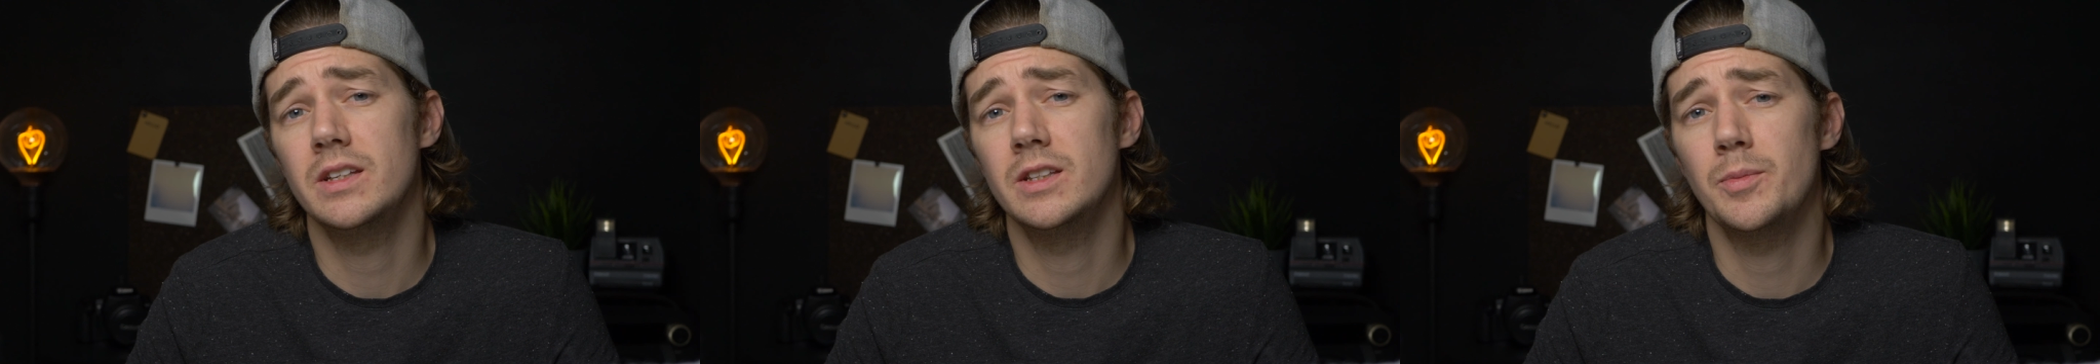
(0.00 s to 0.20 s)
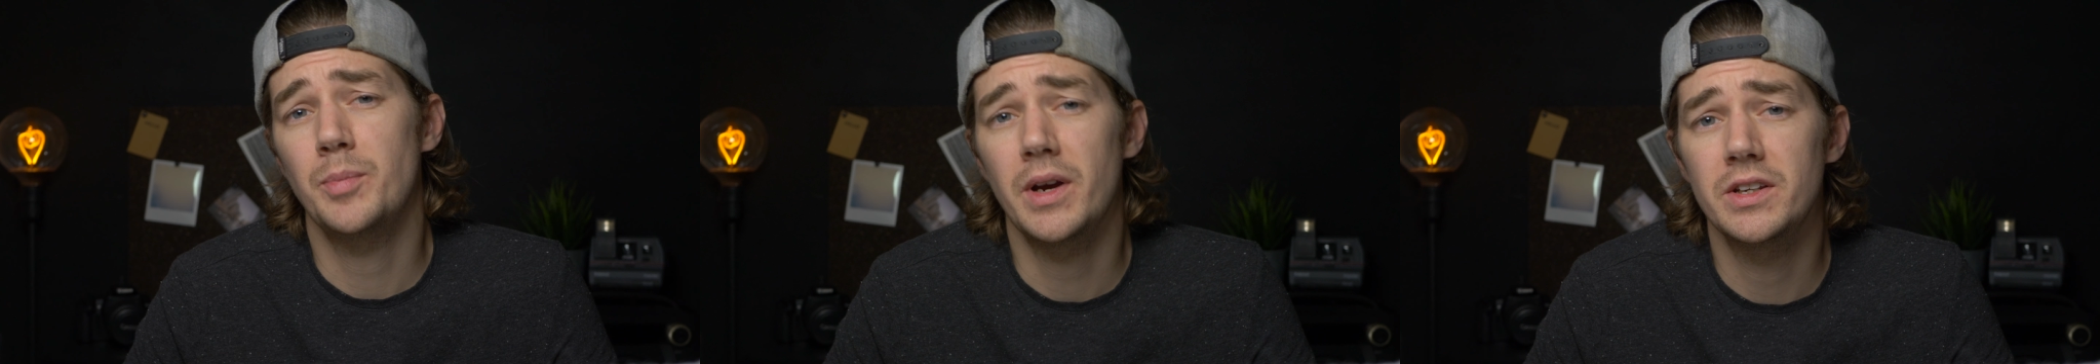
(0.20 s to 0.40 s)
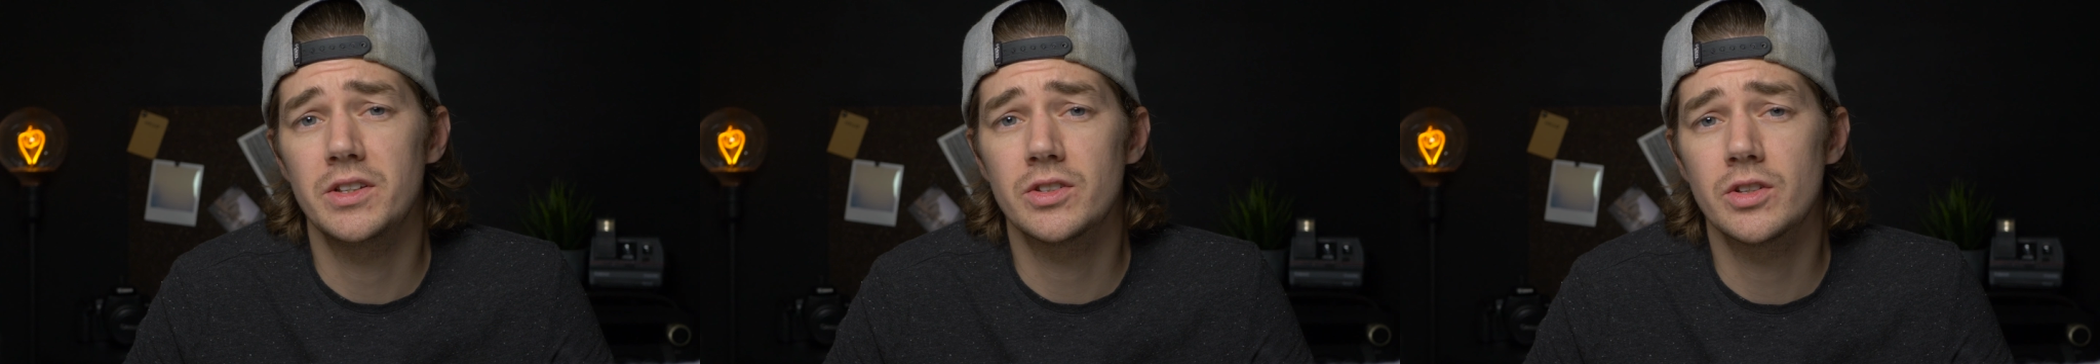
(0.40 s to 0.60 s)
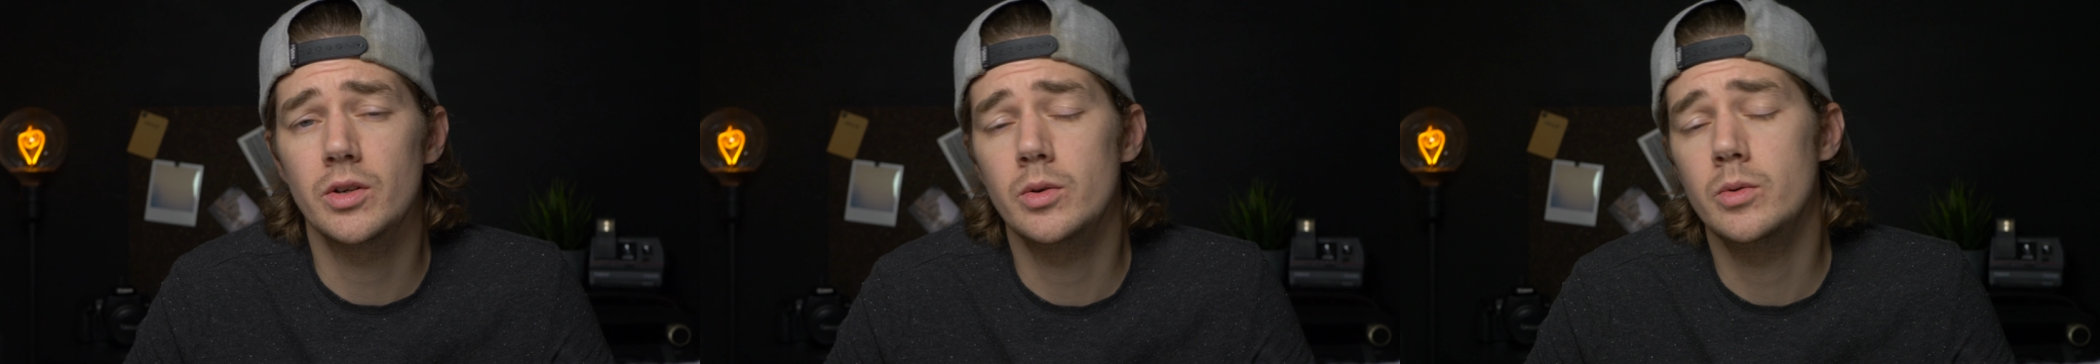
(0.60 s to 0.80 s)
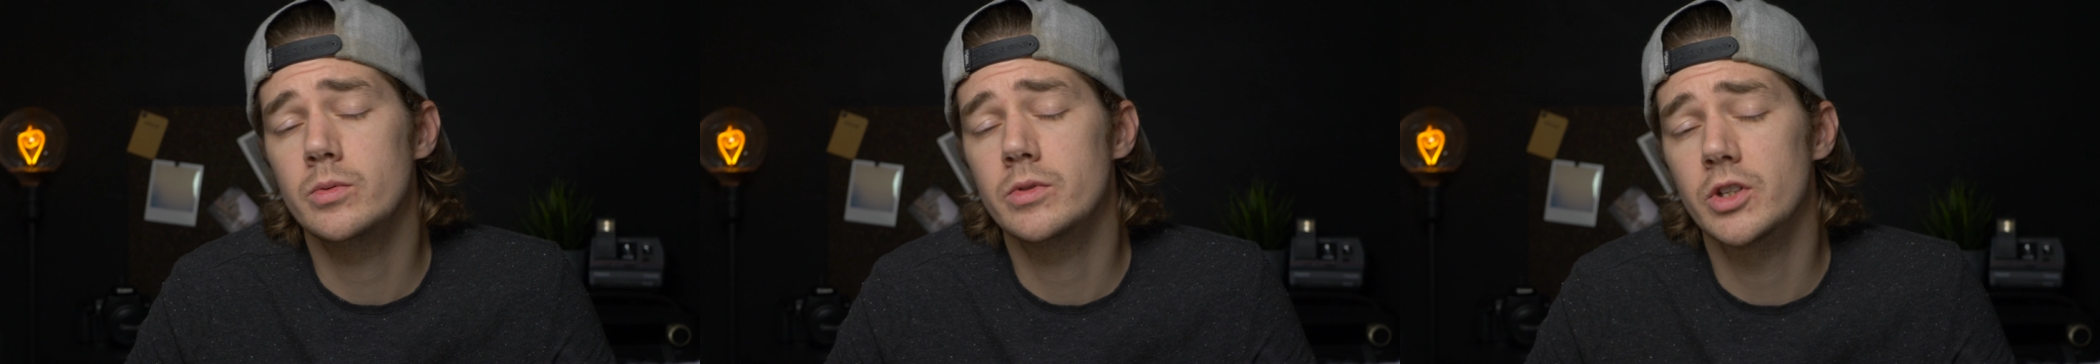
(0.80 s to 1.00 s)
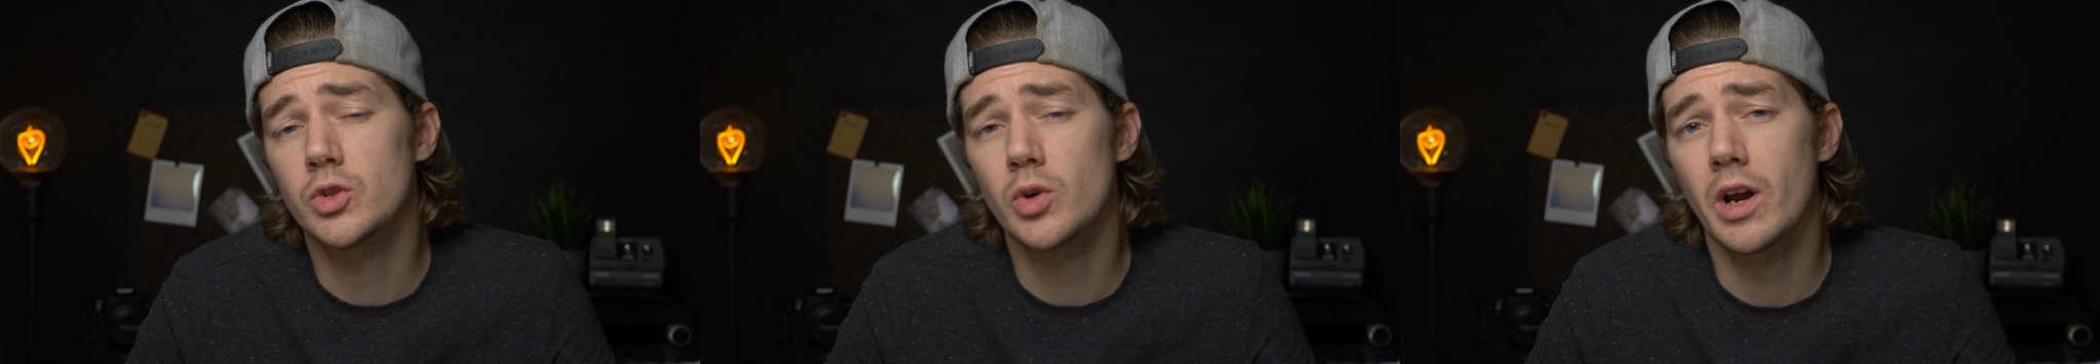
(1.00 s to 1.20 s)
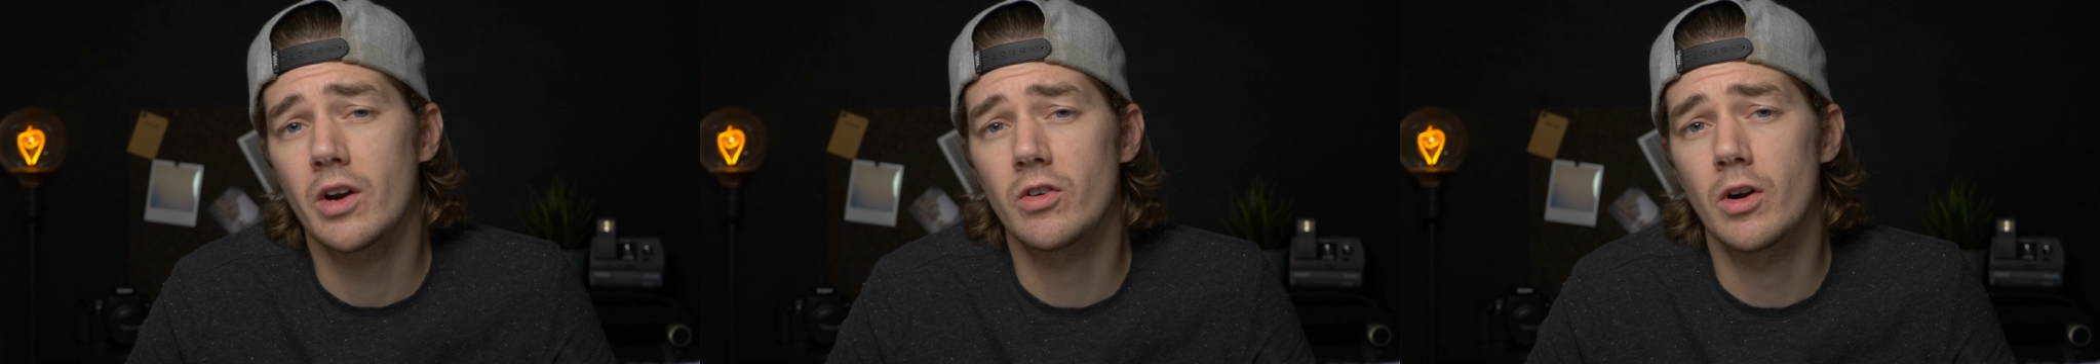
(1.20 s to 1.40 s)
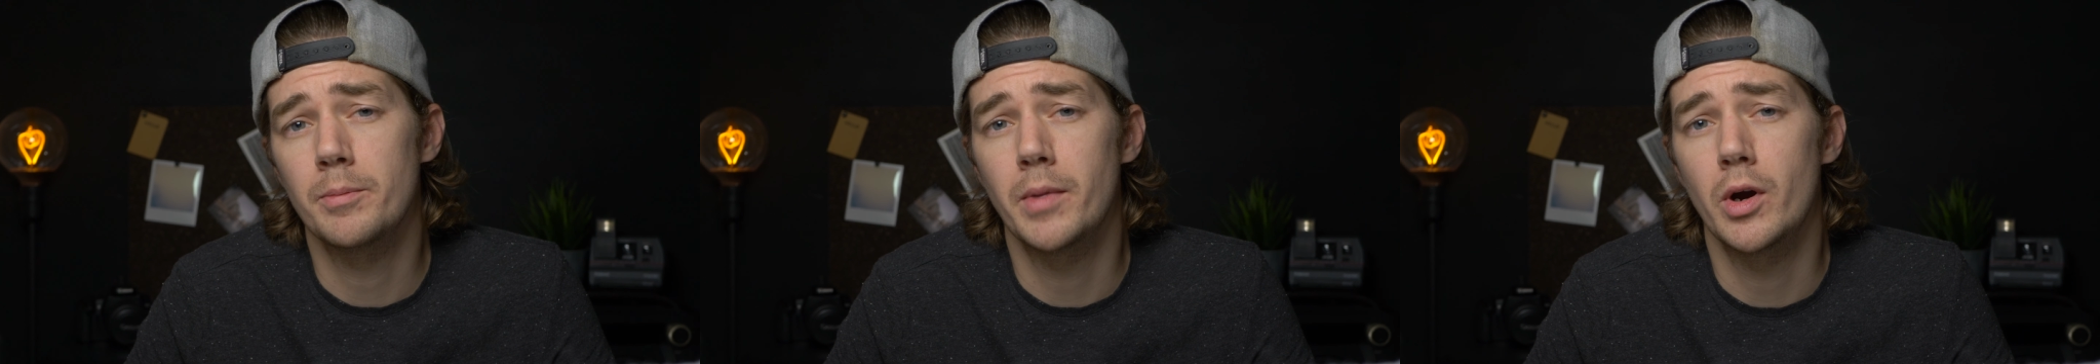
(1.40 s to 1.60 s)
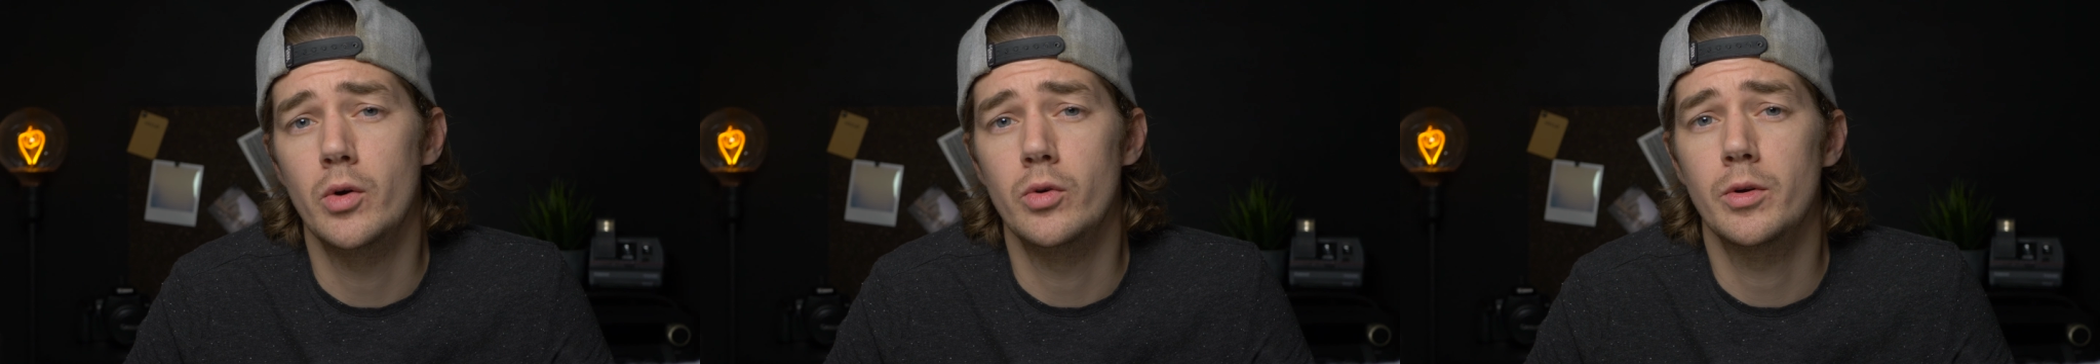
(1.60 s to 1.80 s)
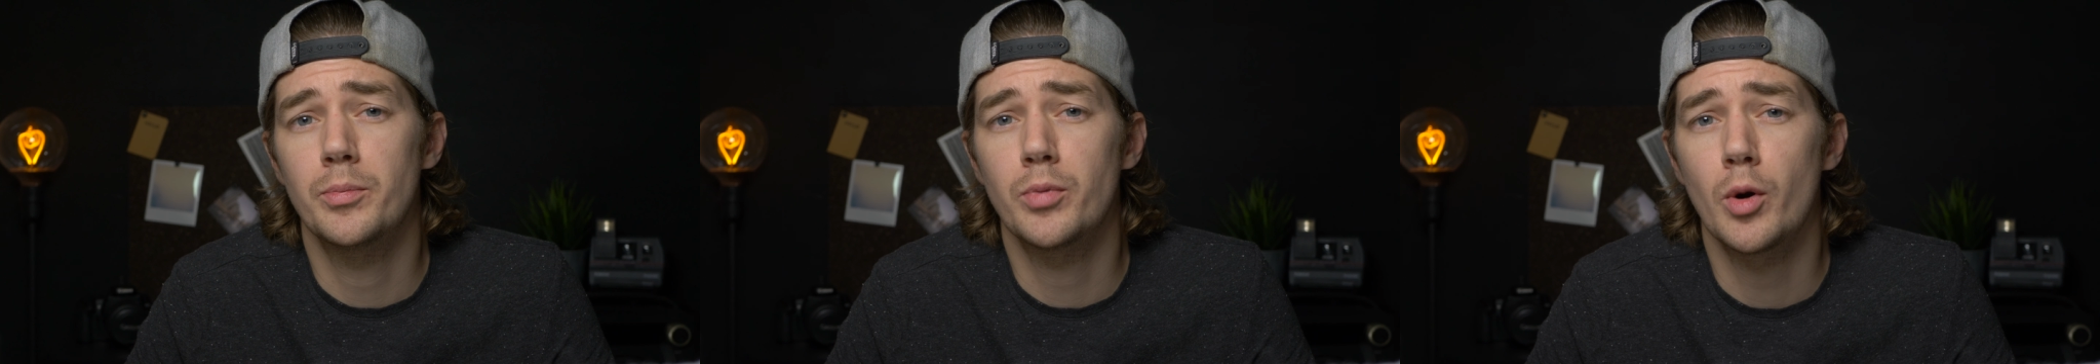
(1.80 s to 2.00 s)
in the Pace 2, the track run
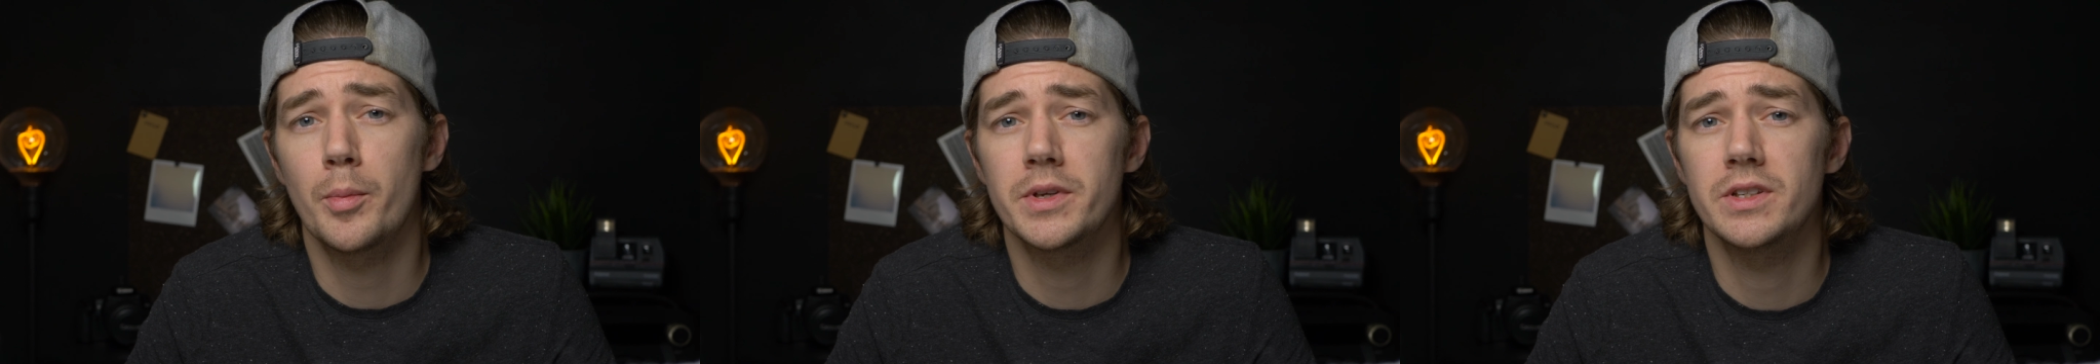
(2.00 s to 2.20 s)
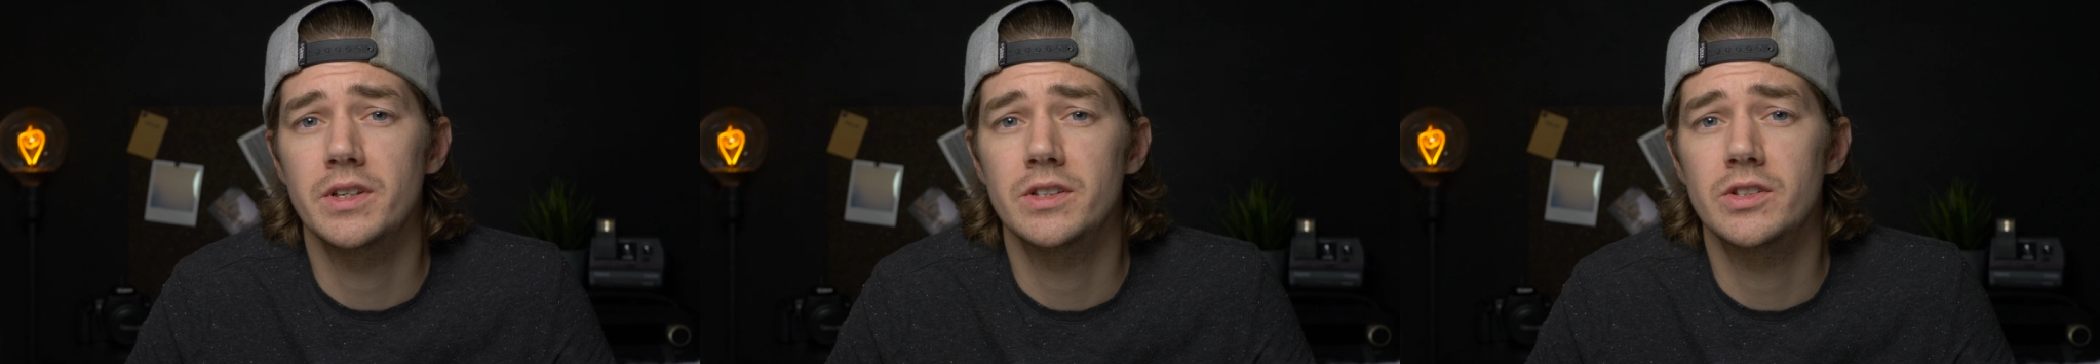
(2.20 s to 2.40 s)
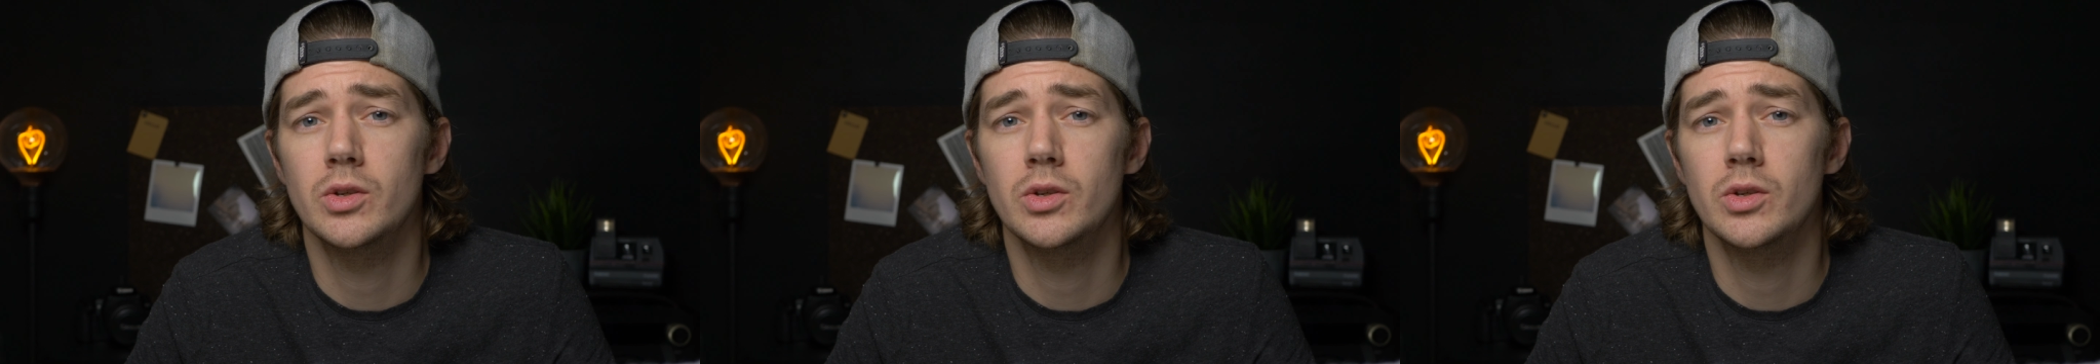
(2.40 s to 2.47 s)
mode promises